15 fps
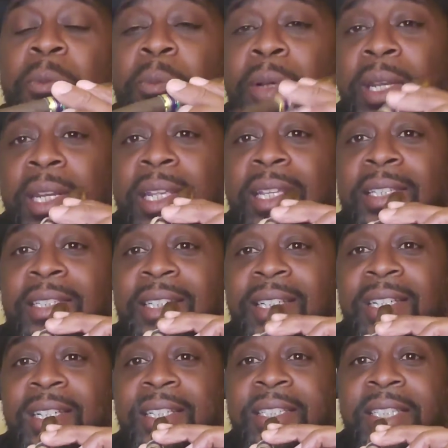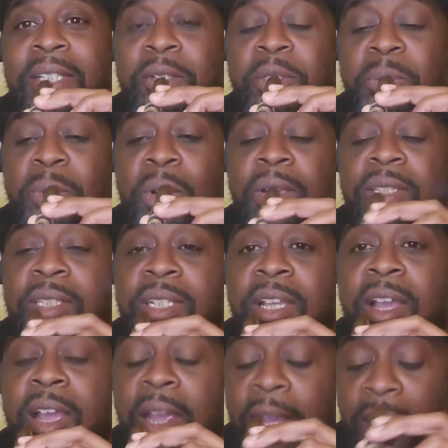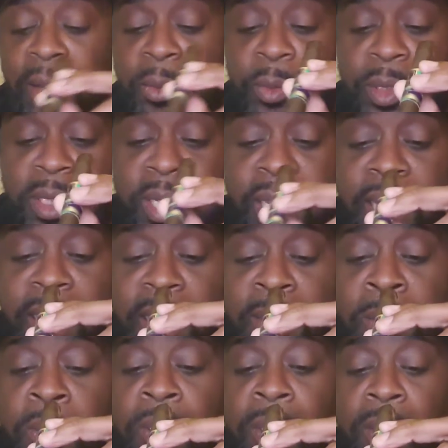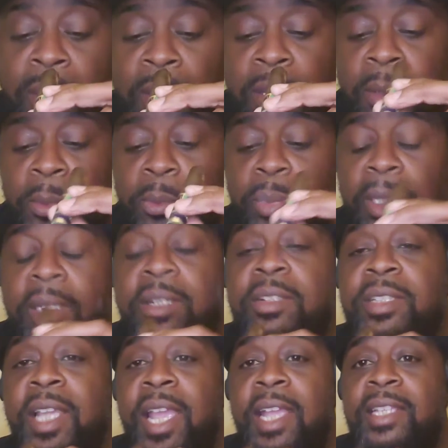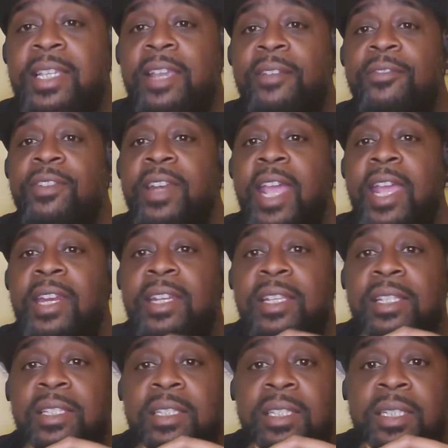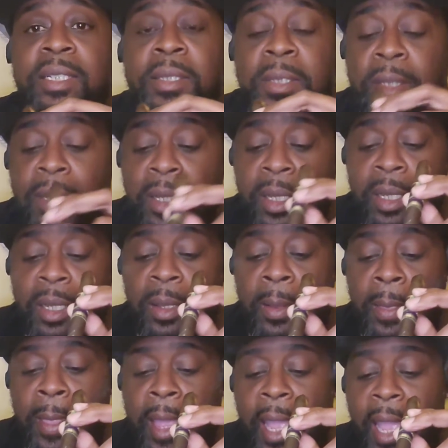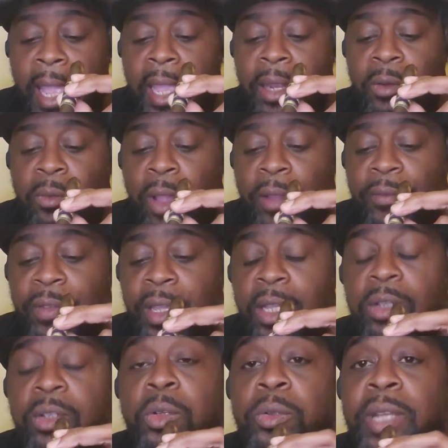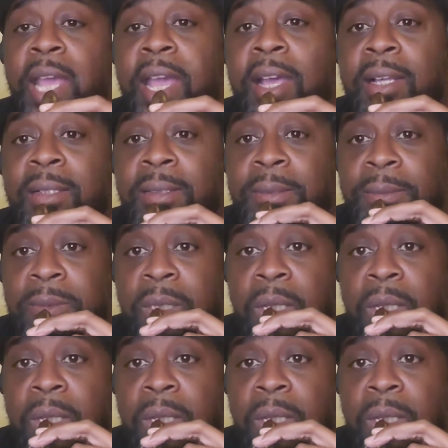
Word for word: but it's a good still smoking cigar. And once again, blenders AJ Fernandez and Rafael Nodal.